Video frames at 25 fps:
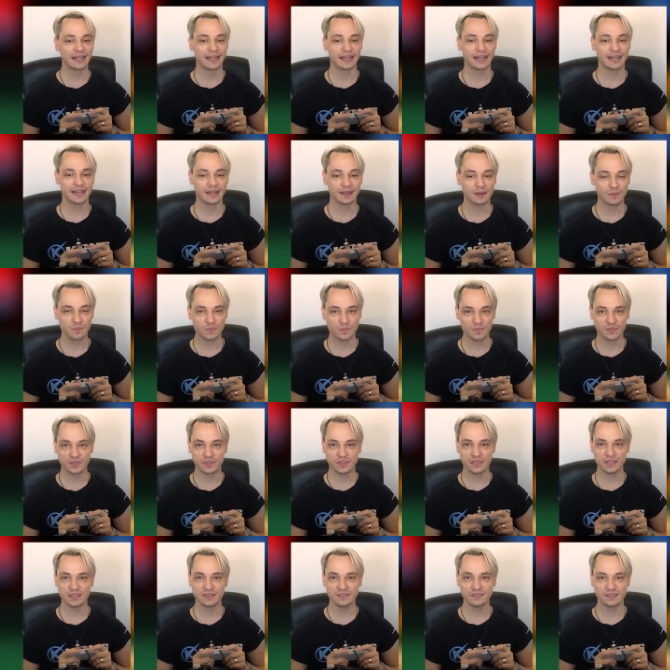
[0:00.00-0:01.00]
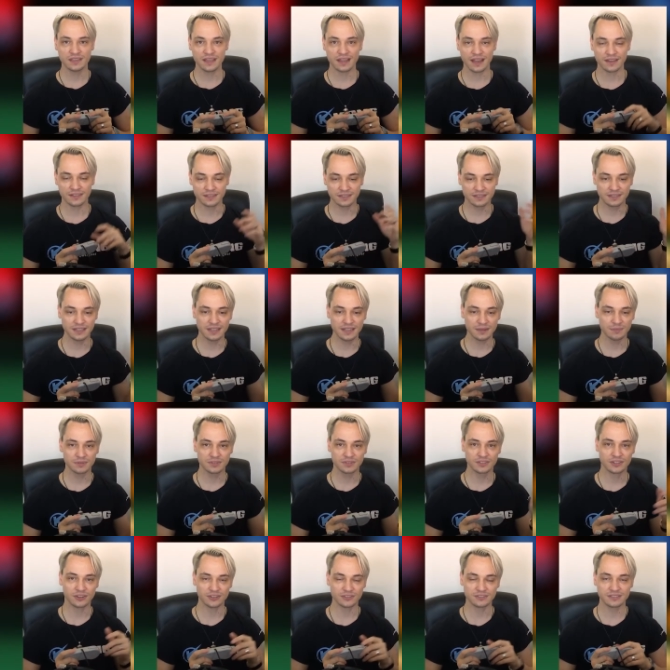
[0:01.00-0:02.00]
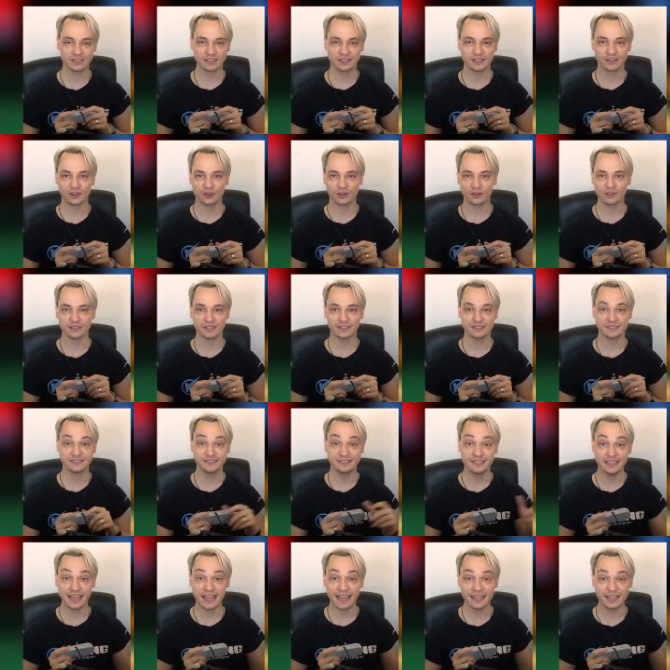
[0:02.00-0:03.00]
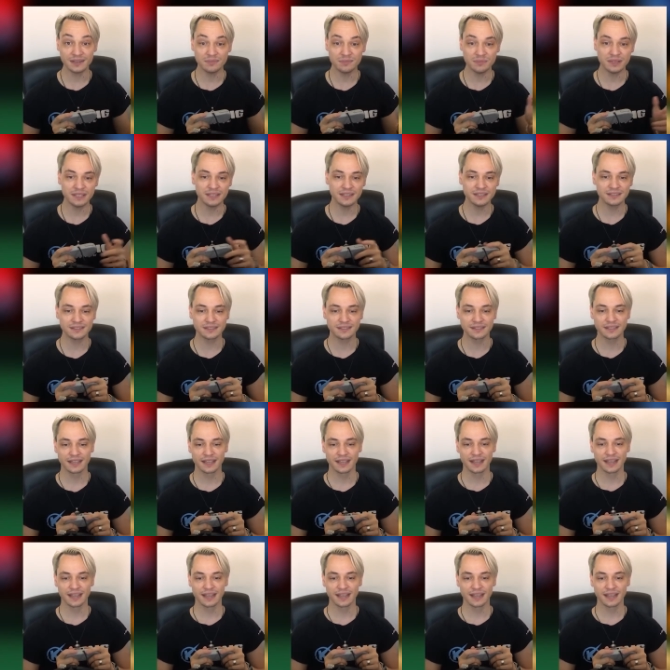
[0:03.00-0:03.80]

The other team is constantly called as the enemies.